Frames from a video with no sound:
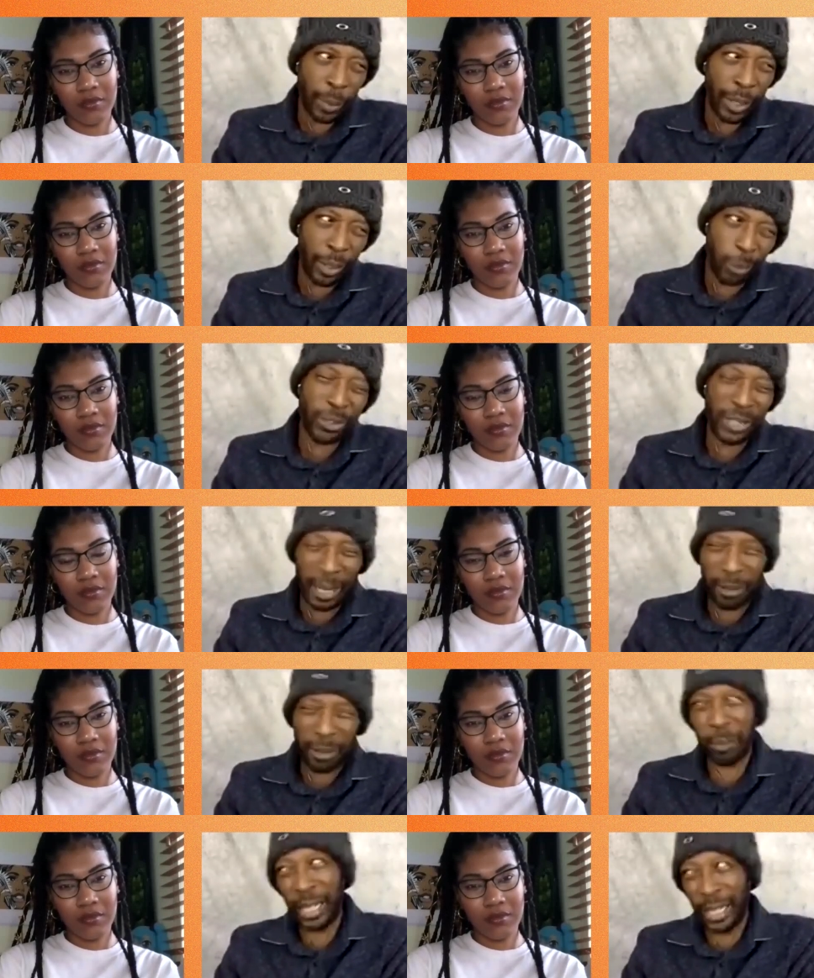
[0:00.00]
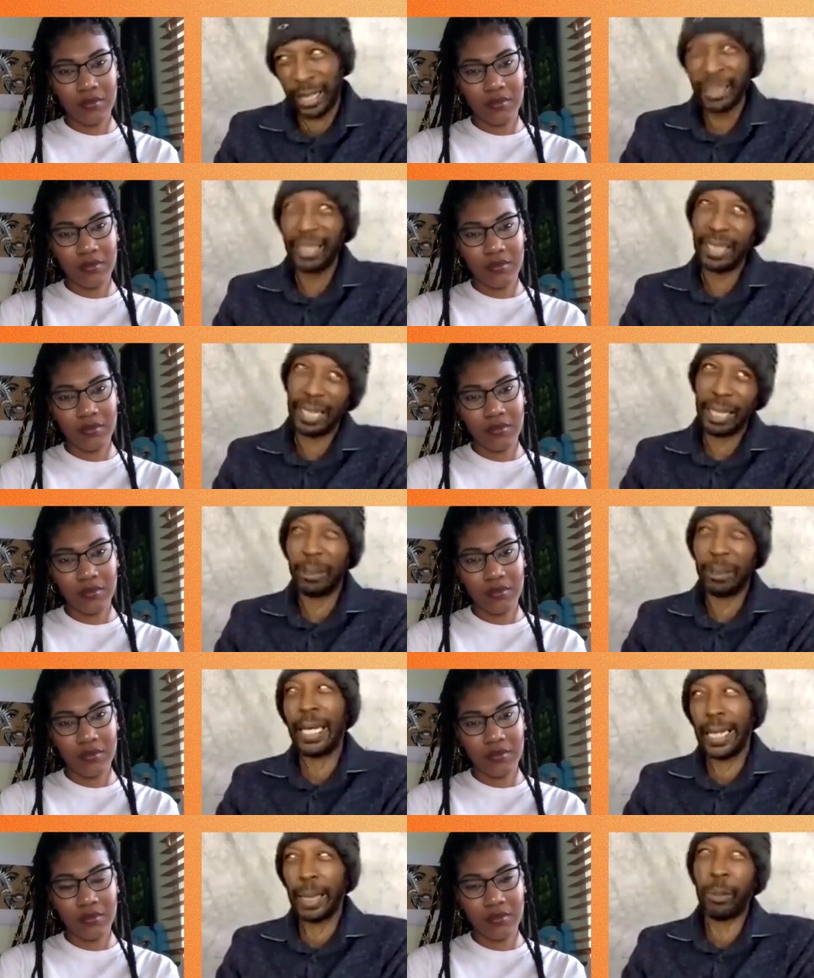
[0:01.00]
Speaker 1: it all sounds a bit okay.
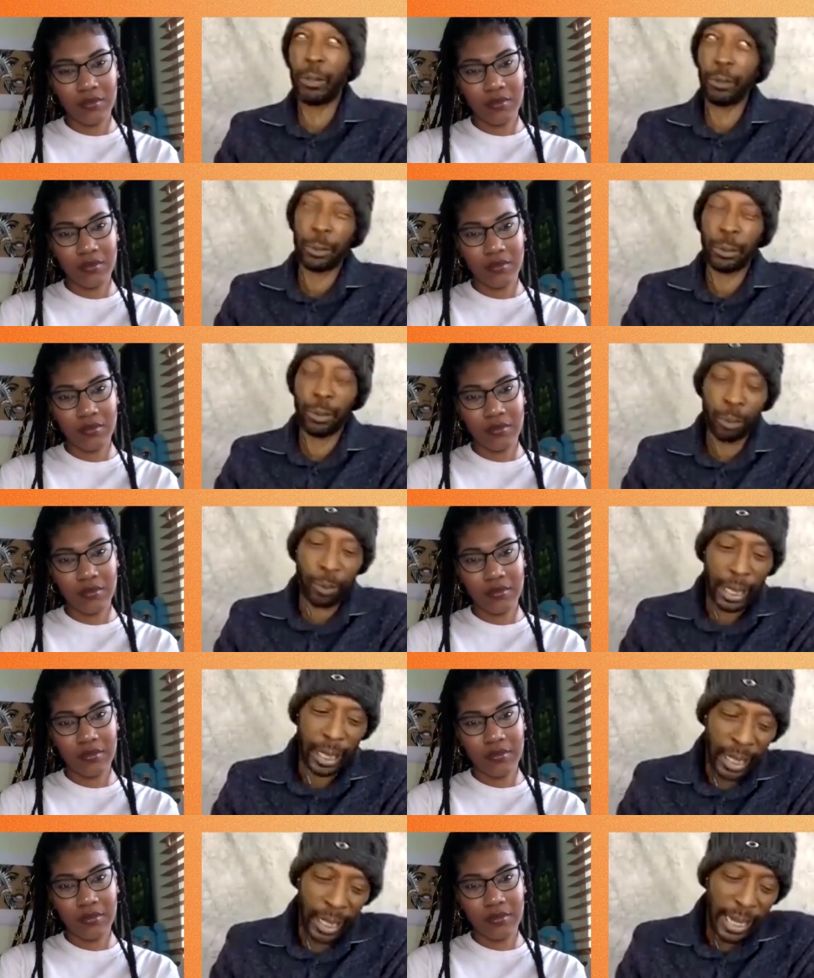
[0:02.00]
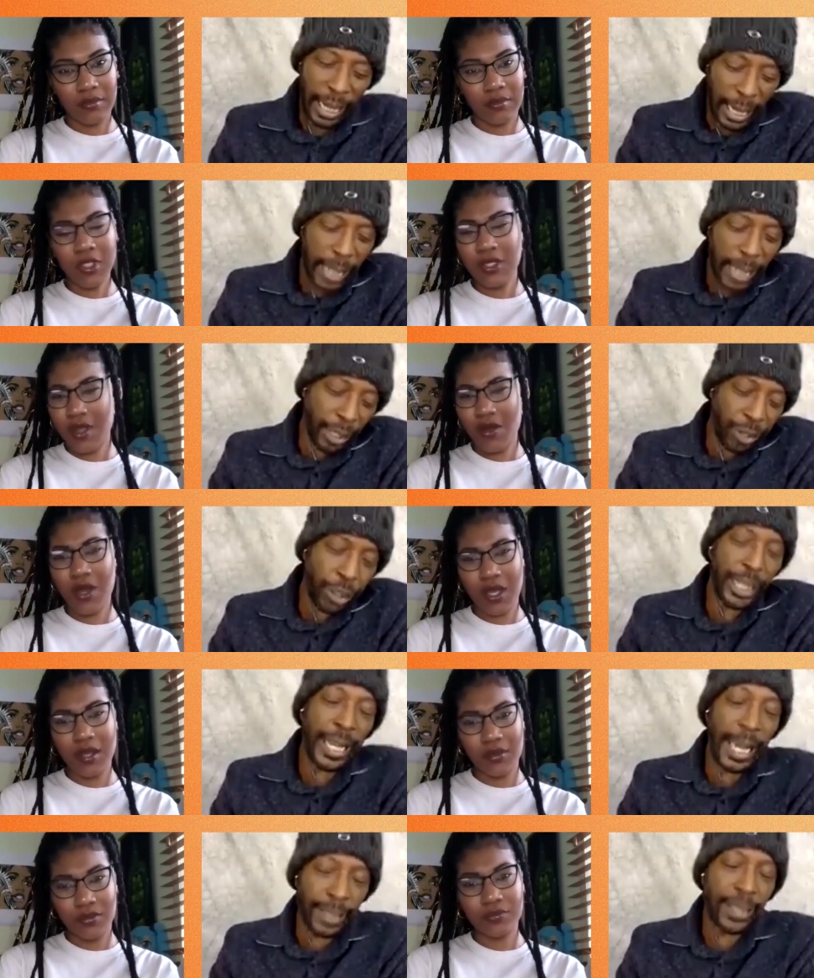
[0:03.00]
Come on, Shaun, but it essentially
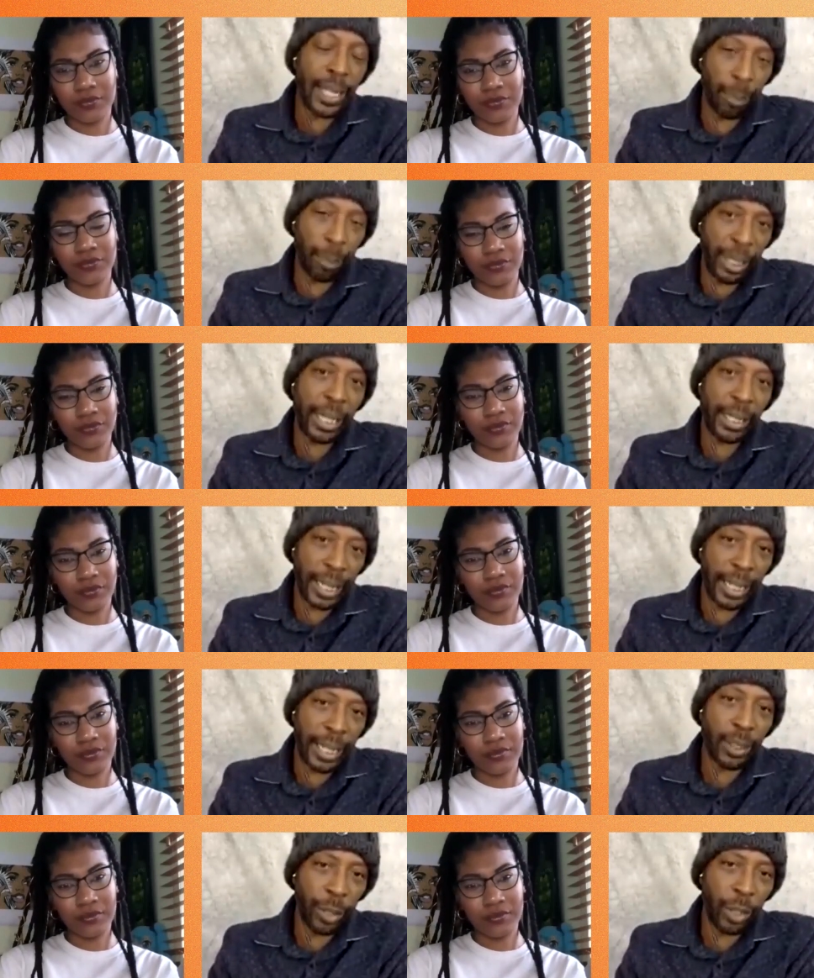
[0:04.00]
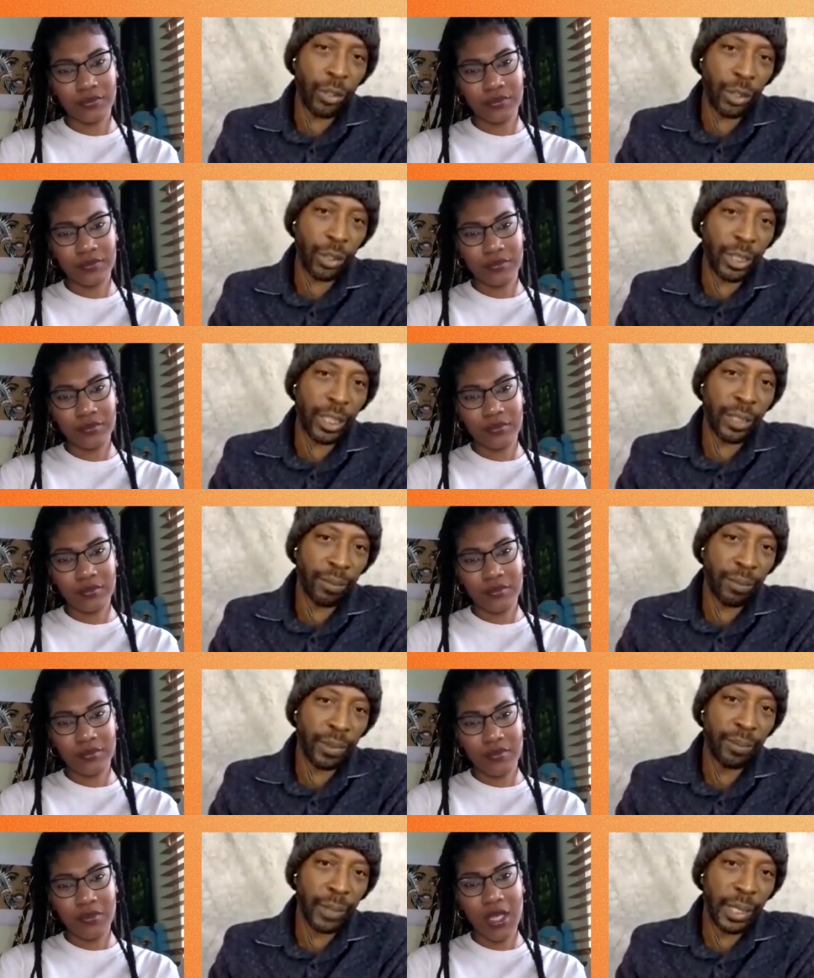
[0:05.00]
ends up being that. To be honest with you.
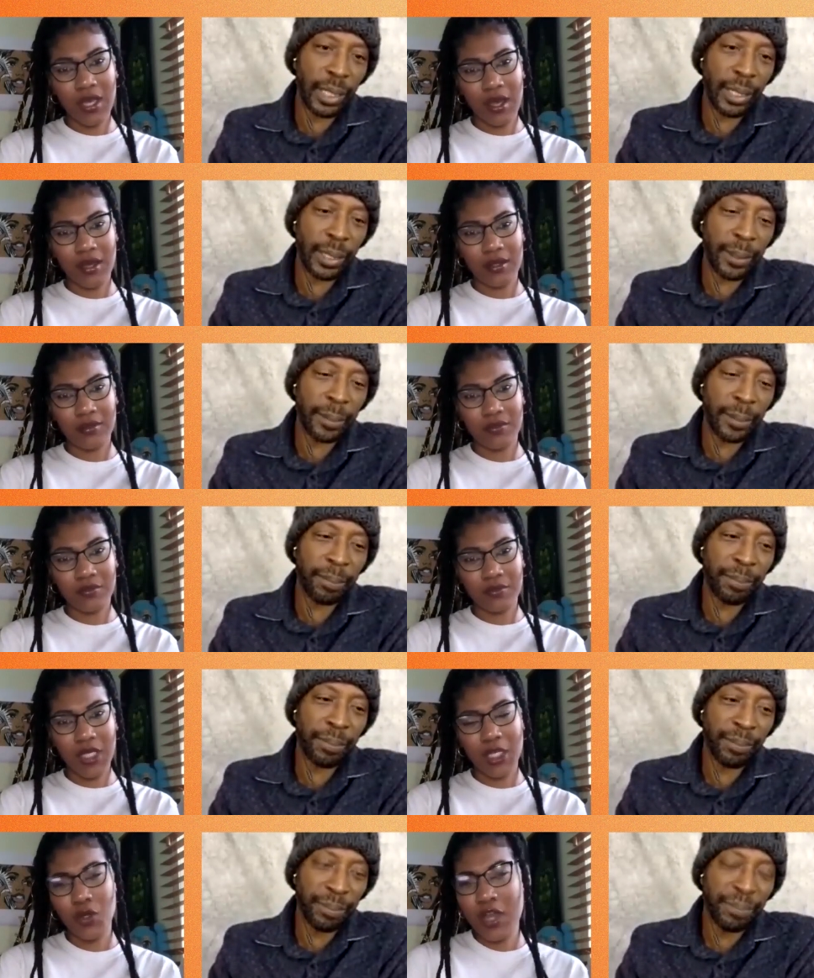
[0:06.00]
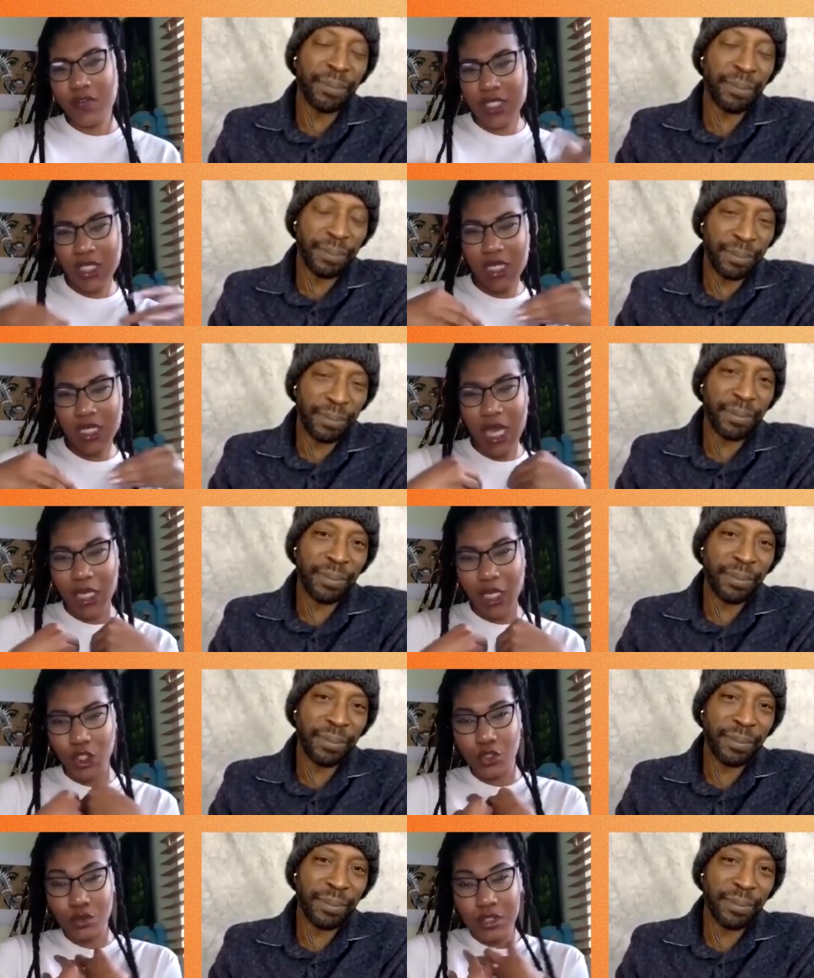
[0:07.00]
Speaker 2: Yeah. Can you give us any like
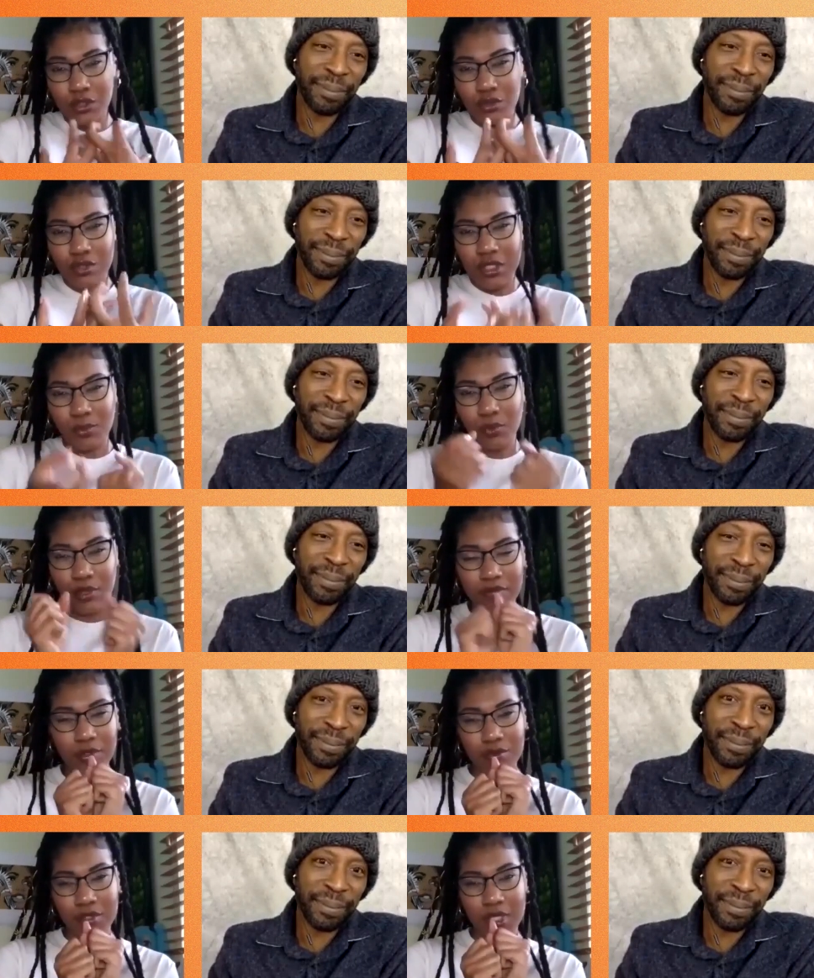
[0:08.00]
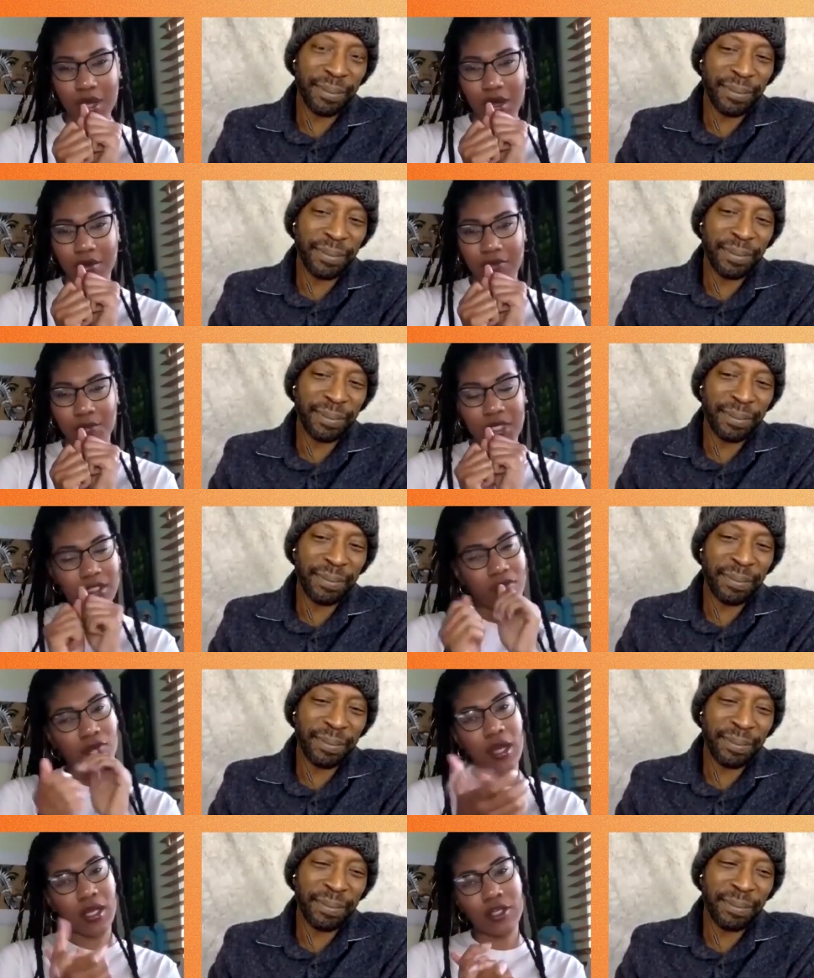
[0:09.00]
juicy, juicy previews of Mr.
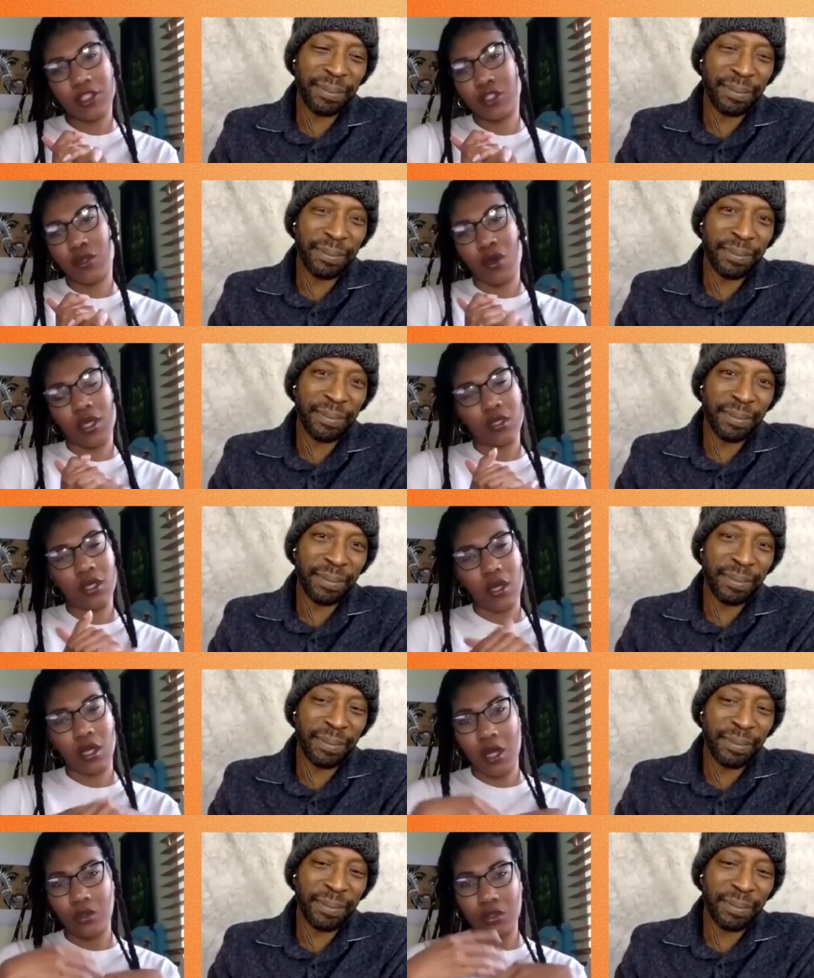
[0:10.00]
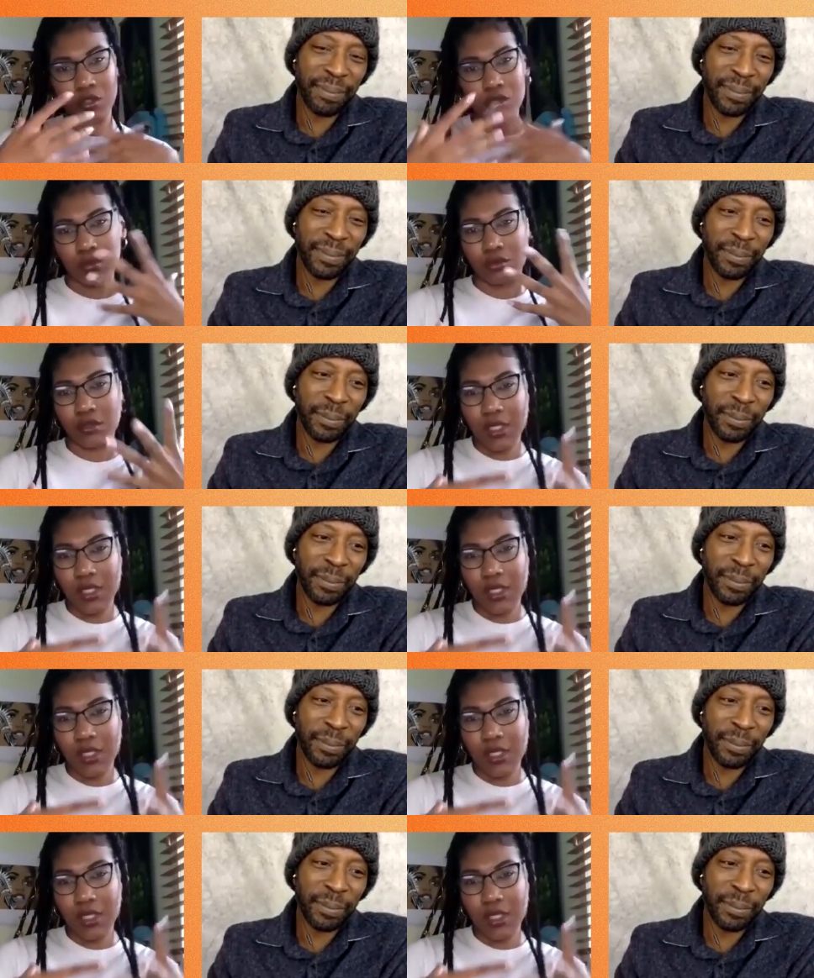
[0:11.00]
Frank Crichlow? You're not allowed to